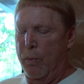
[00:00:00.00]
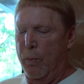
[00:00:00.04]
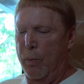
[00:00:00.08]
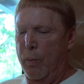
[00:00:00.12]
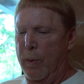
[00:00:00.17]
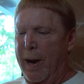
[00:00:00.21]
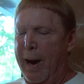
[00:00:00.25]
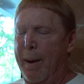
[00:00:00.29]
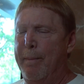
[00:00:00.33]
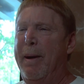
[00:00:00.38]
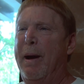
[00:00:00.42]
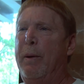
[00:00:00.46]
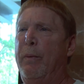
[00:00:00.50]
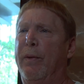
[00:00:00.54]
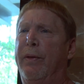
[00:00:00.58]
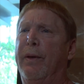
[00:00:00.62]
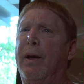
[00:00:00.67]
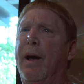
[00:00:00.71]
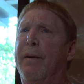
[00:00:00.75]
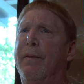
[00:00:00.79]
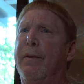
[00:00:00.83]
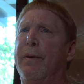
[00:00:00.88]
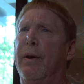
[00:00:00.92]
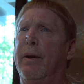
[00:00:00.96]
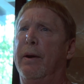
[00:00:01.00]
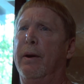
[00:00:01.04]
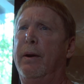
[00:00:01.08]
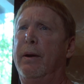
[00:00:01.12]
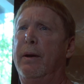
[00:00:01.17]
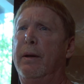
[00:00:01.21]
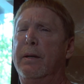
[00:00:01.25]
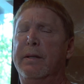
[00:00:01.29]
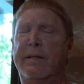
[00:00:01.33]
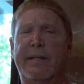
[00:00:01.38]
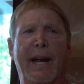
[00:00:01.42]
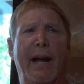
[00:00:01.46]
When I met with Governor
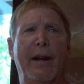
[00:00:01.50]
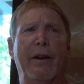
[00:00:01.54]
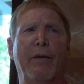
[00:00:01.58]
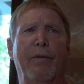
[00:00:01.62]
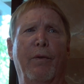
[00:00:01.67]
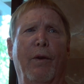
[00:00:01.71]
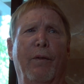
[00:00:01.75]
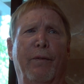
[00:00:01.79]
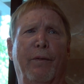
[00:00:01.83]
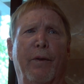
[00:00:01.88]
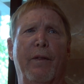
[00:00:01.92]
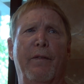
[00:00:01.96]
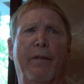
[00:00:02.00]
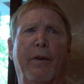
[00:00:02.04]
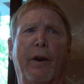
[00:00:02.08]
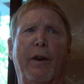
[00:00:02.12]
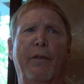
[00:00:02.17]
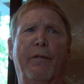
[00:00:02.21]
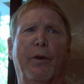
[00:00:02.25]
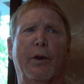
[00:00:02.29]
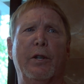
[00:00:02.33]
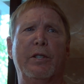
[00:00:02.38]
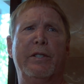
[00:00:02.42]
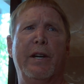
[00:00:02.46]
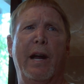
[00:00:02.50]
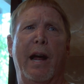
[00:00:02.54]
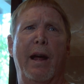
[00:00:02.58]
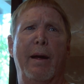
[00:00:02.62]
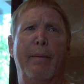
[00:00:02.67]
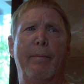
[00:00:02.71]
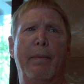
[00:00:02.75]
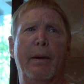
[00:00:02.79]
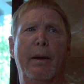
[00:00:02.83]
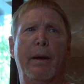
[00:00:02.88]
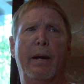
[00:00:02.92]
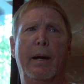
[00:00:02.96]
Sandoval for the very first
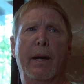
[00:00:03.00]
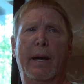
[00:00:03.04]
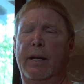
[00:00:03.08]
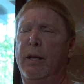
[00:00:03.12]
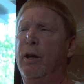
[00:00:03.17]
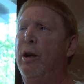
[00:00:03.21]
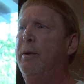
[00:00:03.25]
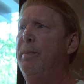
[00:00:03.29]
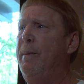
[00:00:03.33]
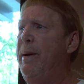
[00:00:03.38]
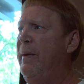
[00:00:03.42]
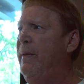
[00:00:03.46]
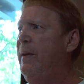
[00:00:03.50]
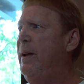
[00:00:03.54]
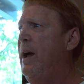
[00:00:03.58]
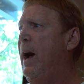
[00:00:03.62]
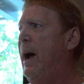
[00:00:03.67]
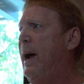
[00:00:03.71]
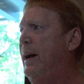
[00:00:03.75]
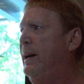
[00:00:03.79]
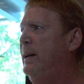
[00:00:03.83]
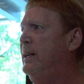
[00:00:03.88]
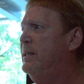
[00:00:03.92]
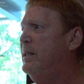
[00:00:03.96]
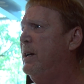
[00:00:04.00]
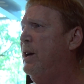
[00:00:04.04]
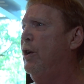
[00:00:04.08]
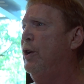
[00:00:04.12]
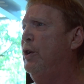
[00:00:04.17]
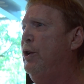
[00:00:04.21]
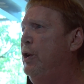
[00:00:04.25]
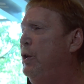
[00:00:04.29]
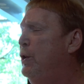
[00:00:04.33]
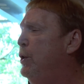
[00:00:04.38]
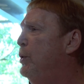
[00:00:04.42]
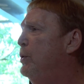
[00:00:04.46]
time, he looked me in the eye and he said, "Are
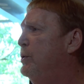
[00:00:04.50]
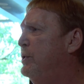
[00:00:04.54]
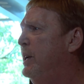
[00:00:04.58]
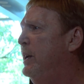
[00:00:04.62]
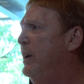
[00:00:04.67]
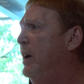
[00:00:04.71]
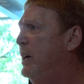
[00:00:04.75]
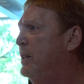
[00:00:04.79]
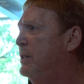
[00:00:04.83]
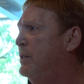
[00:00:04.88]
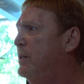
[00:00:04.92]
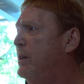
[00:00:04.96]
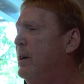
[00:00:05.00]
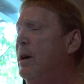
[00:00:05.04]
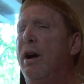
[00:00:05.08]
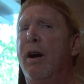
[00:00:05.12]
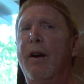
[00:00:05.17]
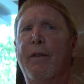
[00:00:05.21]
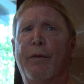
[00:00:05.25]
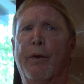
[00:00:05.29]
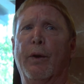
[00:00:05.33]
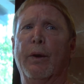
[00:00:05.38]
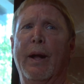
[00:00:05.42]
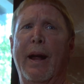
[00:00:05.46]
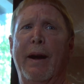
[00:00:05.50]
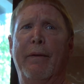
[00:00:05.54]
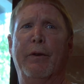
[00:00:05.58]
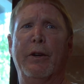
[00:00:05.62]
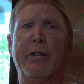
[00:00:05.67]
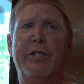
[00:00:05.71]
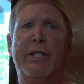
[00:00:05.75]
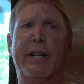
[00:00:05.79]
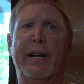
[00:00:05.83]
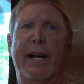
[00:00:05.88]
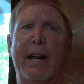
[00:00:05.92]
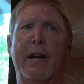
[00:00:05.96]
you using us for
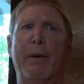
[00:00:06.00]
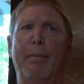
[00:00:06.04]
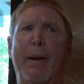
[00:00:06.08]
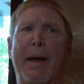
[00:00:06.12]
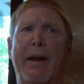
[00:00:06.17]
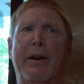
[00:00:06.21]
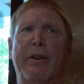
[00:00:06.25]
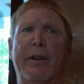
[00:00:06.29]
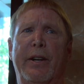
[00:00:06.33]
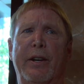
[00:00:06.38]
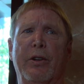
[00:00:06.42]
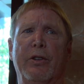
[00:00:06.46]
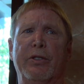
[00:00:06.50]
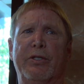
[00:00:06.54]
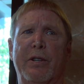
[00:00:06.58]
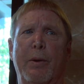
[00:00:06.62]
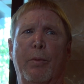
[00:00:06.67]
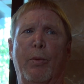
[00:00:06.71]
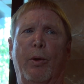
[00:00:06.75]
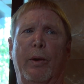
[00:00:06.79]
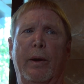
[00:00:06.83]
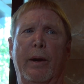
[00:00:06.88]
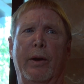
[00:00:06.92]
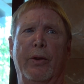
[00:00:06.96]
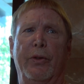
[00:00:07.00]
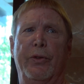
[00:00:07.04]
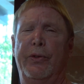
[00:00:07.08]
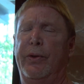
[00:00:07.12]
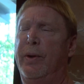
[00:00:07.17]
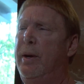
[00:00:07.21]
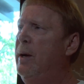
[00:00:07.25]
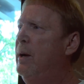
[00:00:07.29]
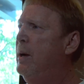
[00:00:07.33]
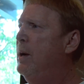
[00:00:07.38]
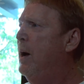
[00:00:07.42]
leverage to get a better deal somewhere else?"